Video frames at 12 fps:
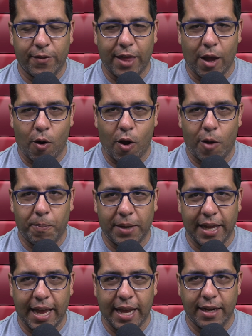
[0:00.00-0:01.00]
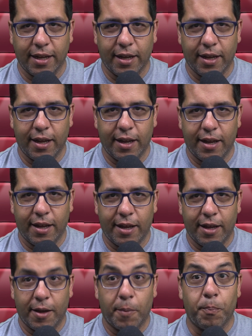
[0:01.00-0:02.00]
They are all played
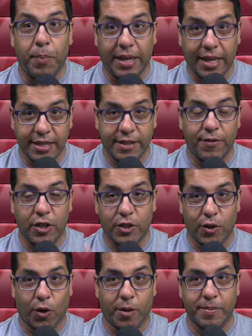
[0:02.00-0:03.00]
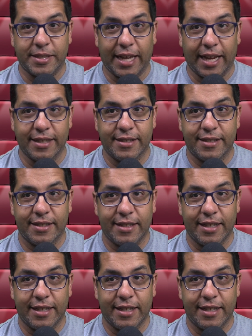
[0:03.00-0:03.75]
because of the circumstance.